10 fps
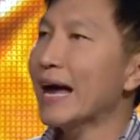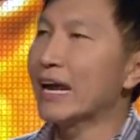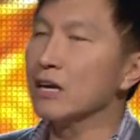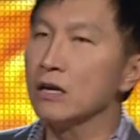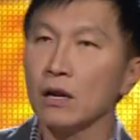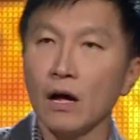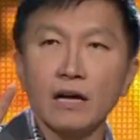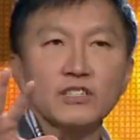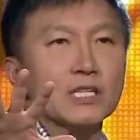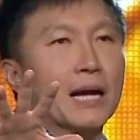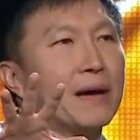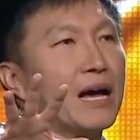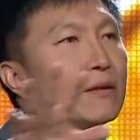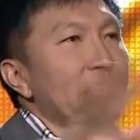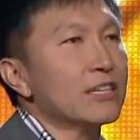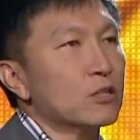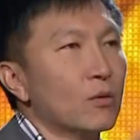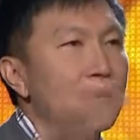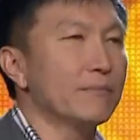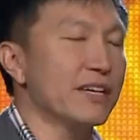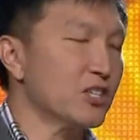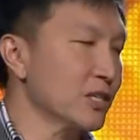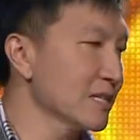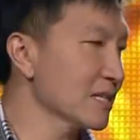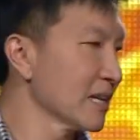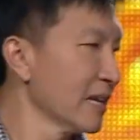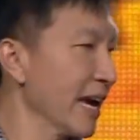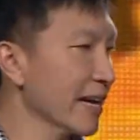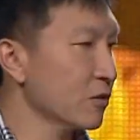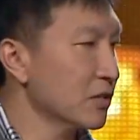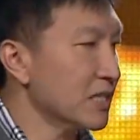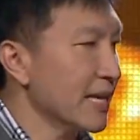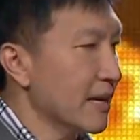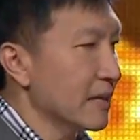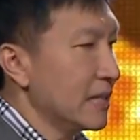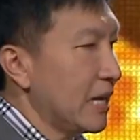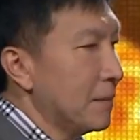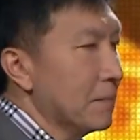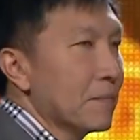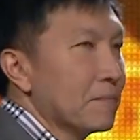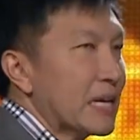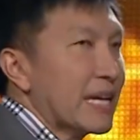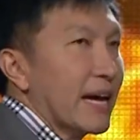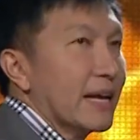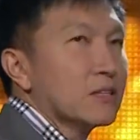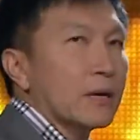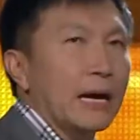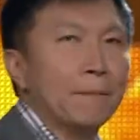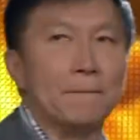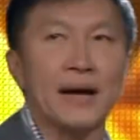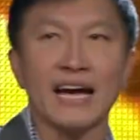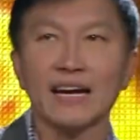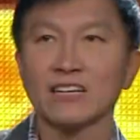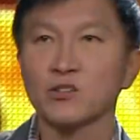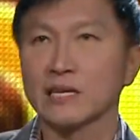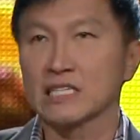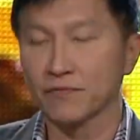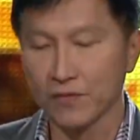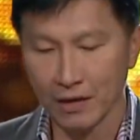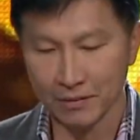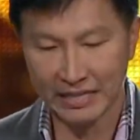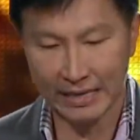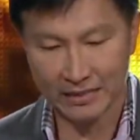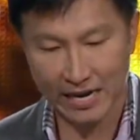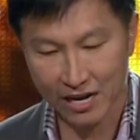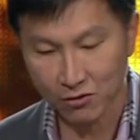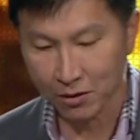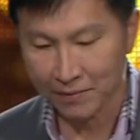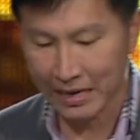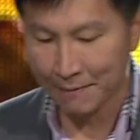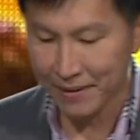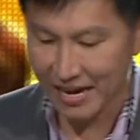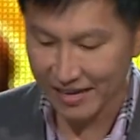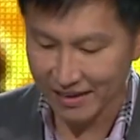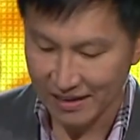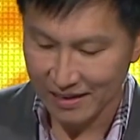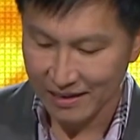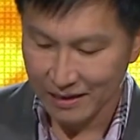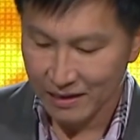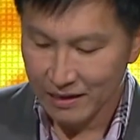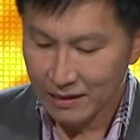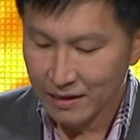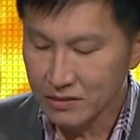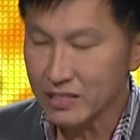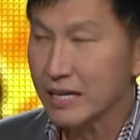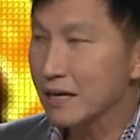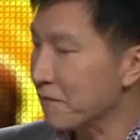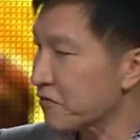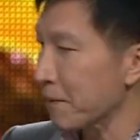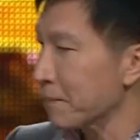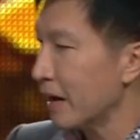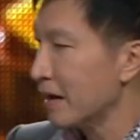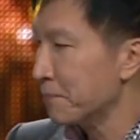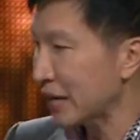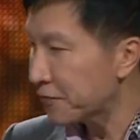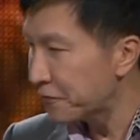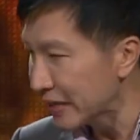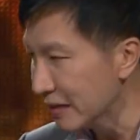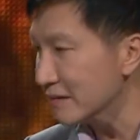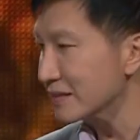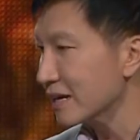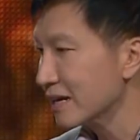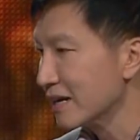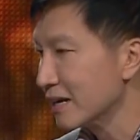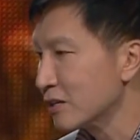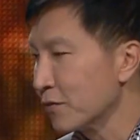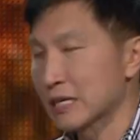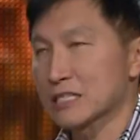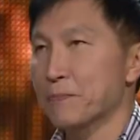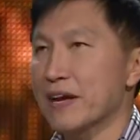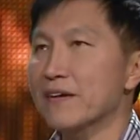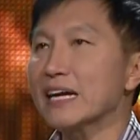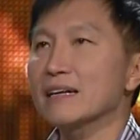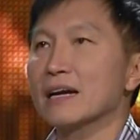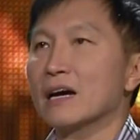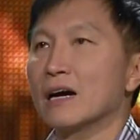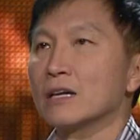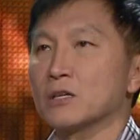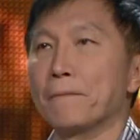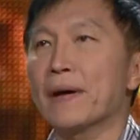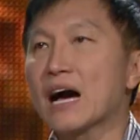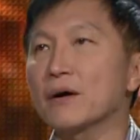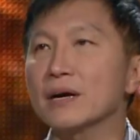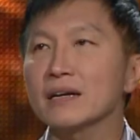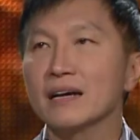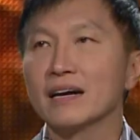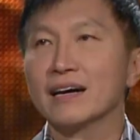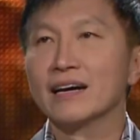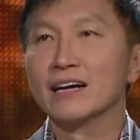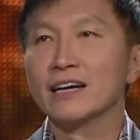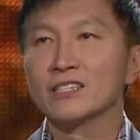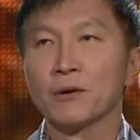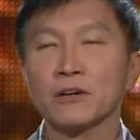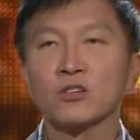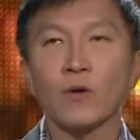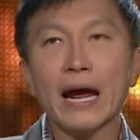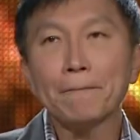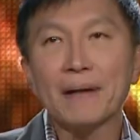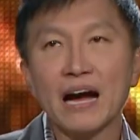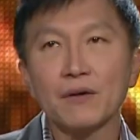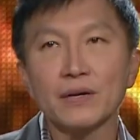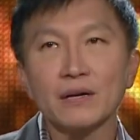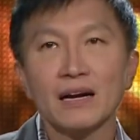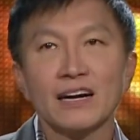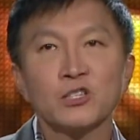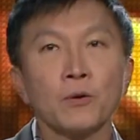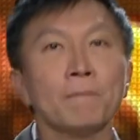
and launched them out into world missions, and Christianity began to impact and transform the entire Roman Empire. You see, from being filled with the Spirit to power to great power to